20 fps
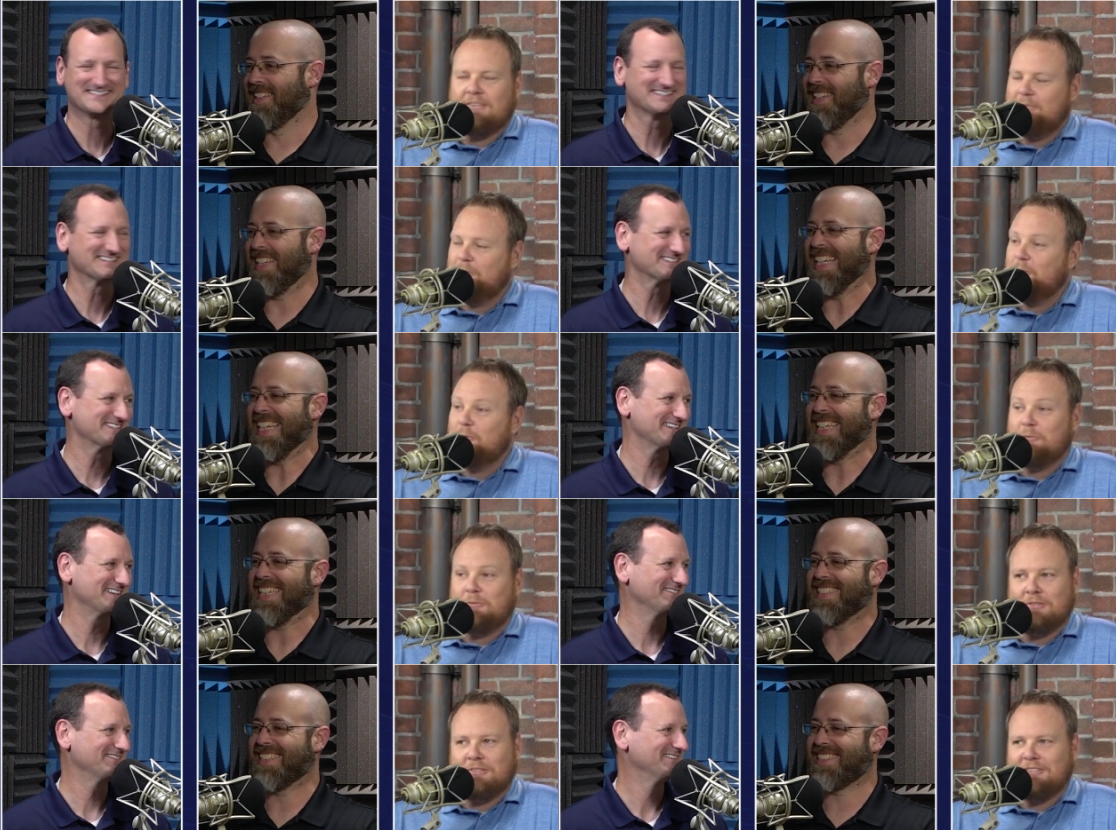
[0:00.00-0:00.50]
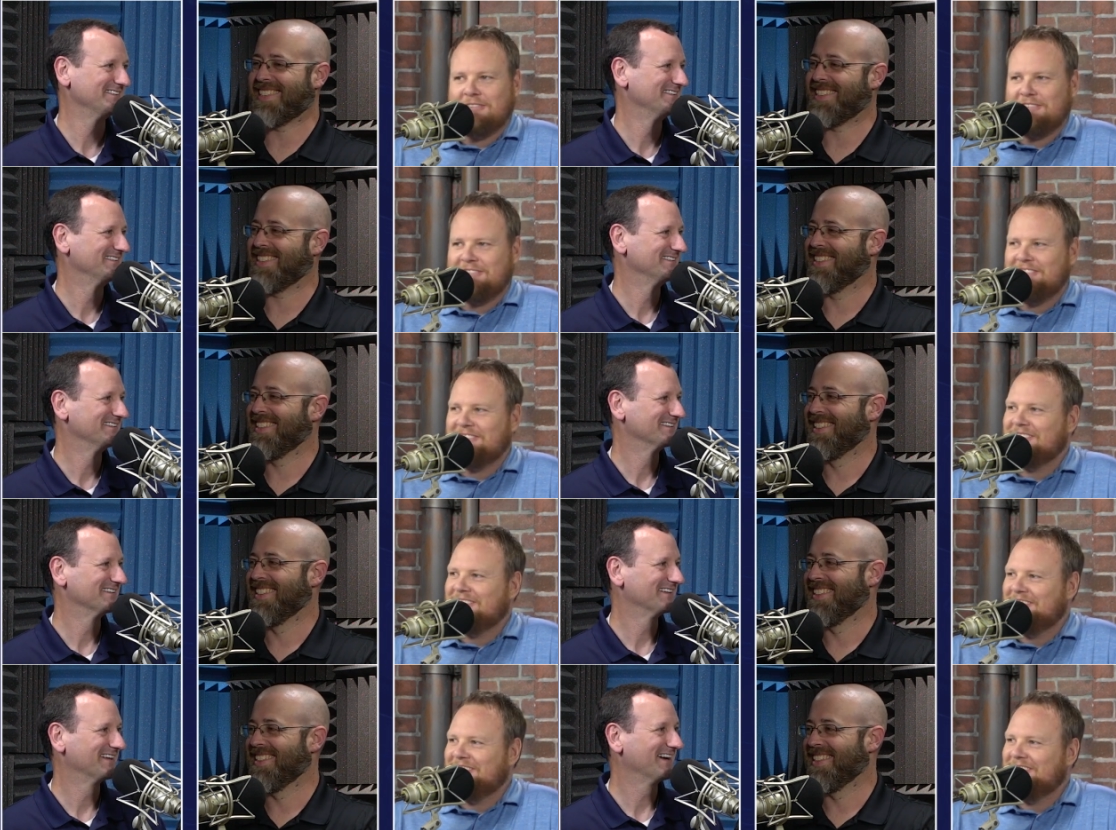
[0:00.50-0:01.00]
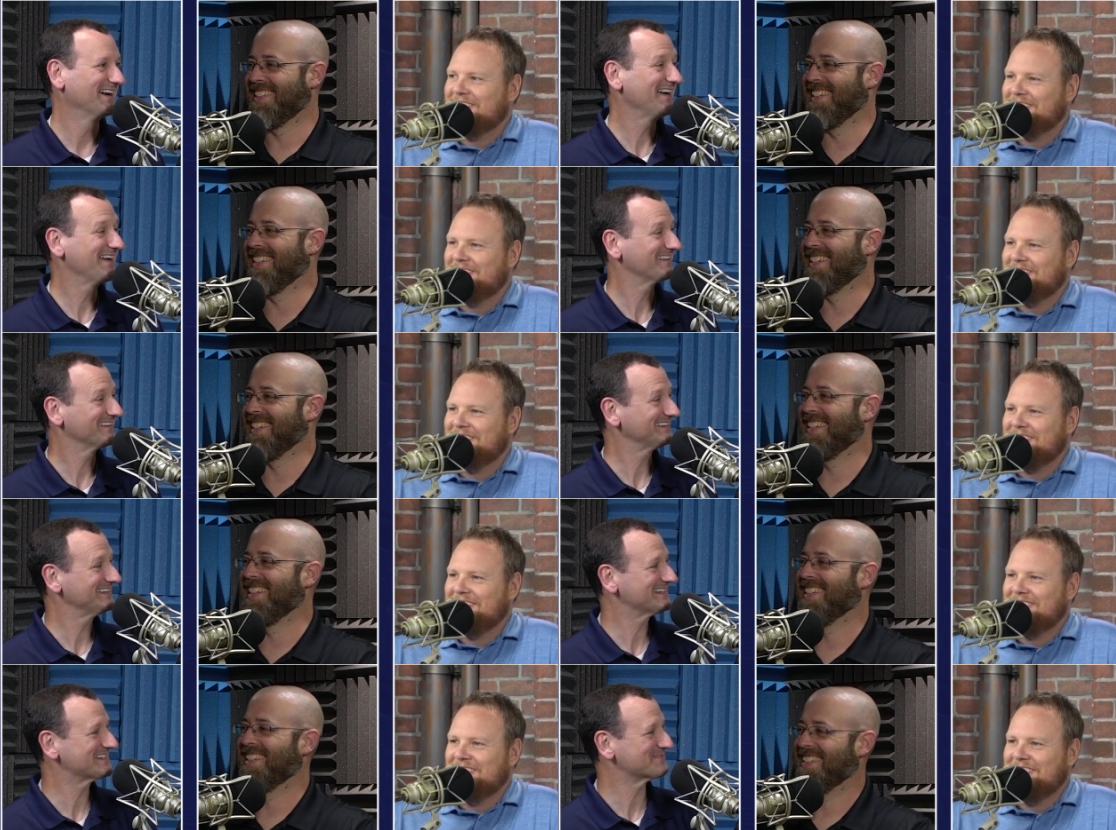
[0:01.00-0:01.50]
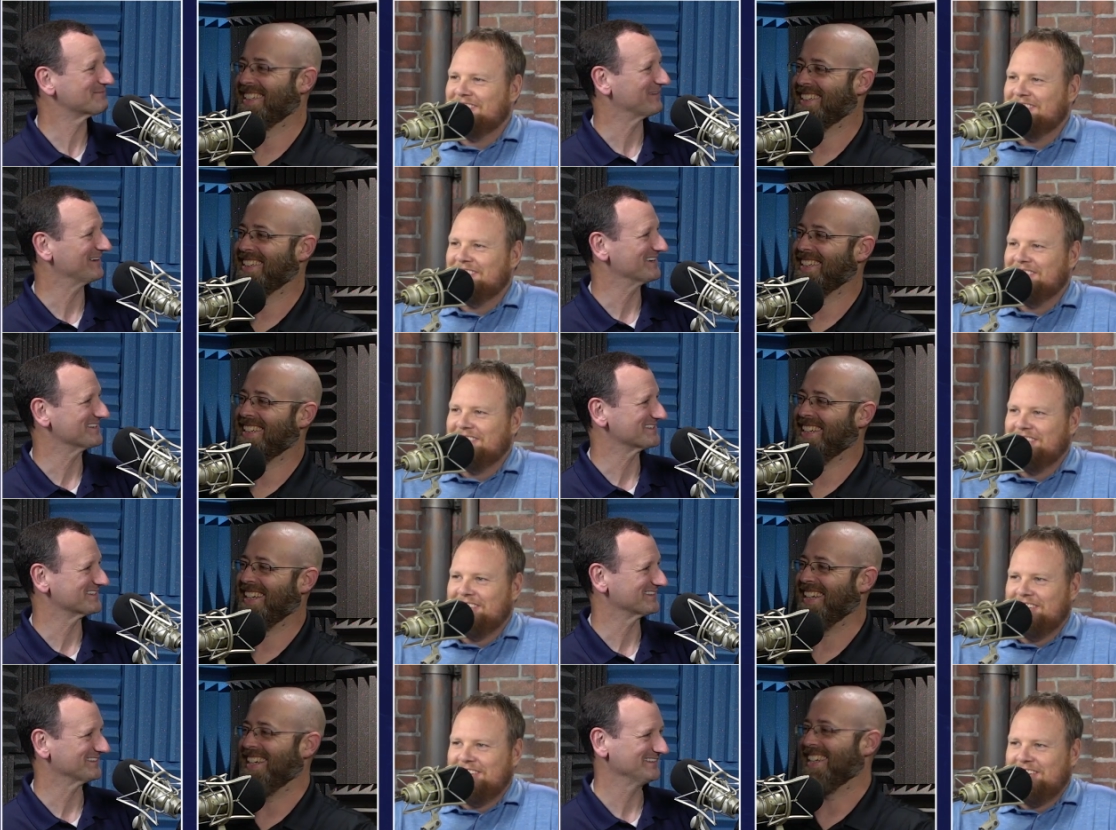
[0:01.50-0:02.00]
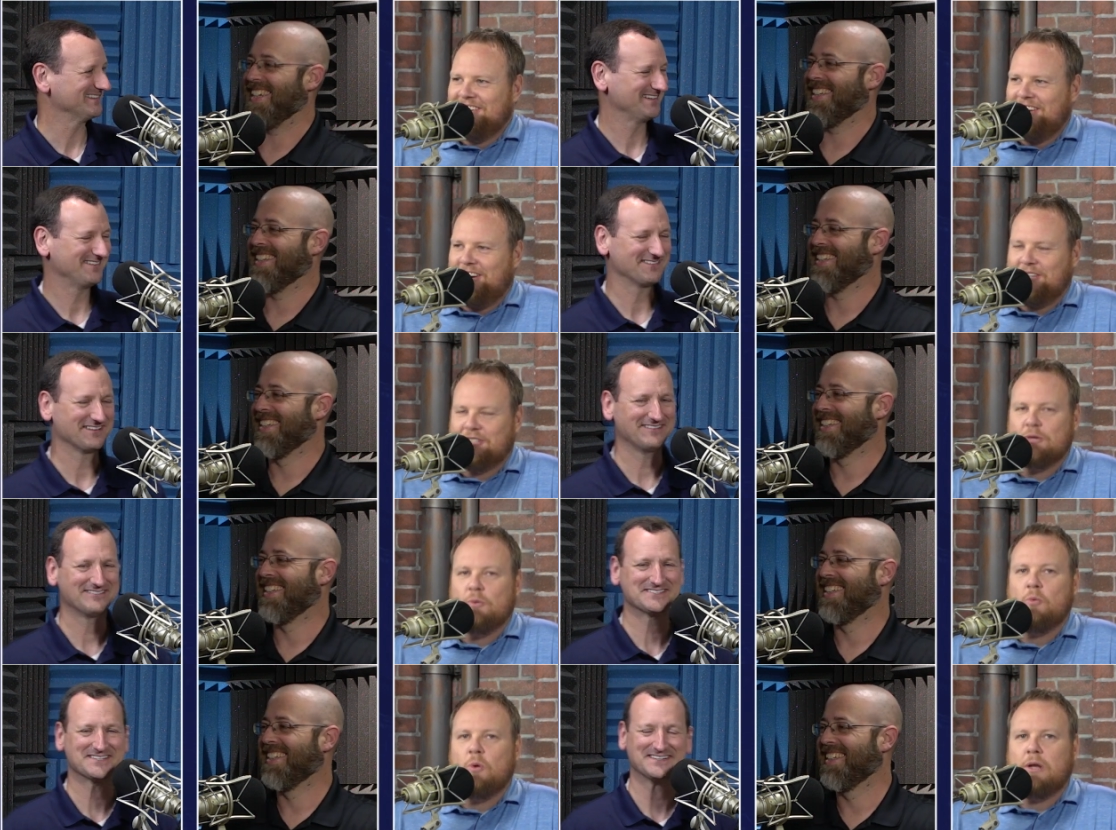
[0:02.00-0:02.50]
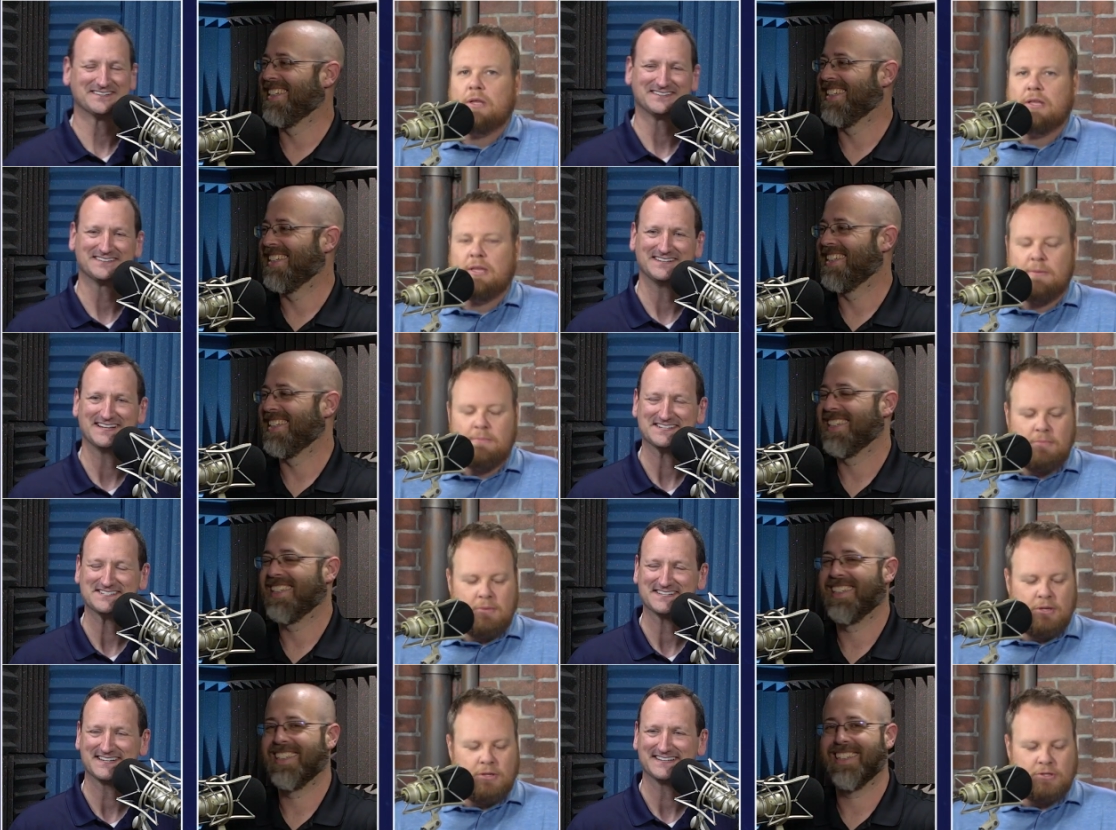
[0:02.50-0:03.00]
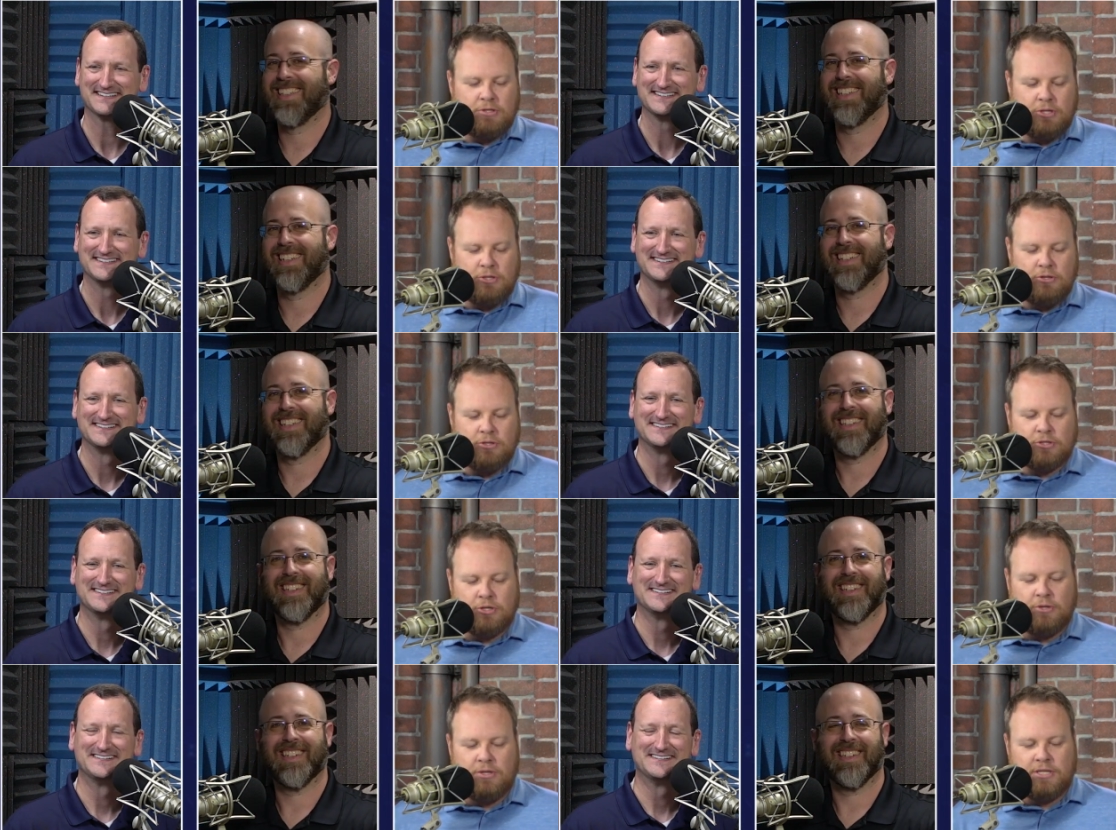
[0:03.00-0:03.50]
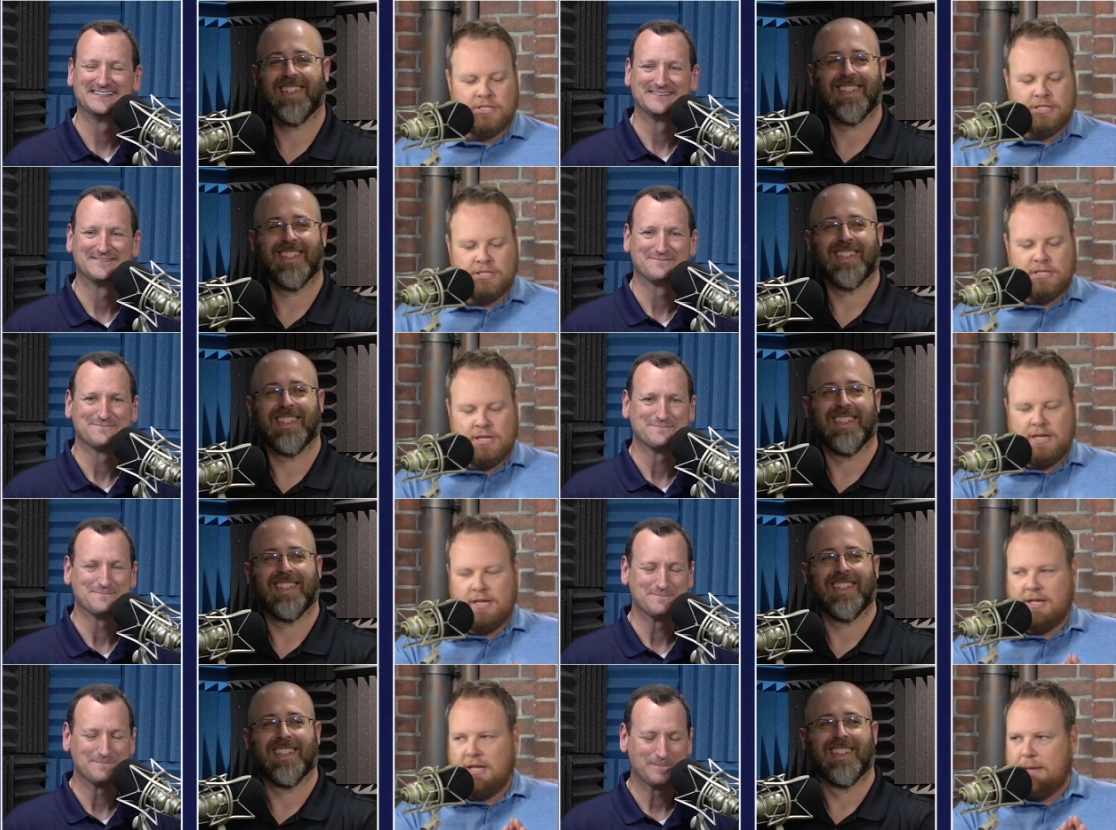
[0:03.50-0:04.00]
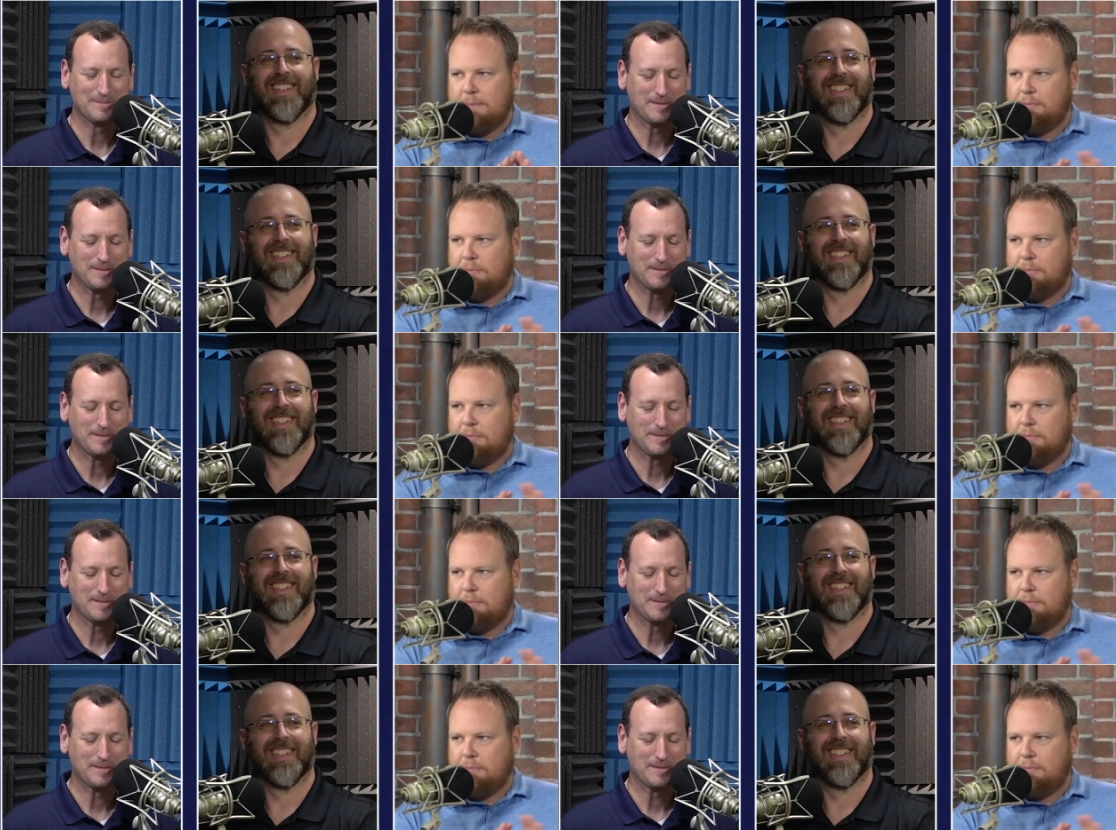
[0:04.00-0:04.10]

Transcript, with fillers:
Speaker 1: Links hey, oh, the Links browser. Yeah. All right. So what can classic. so so this is a, a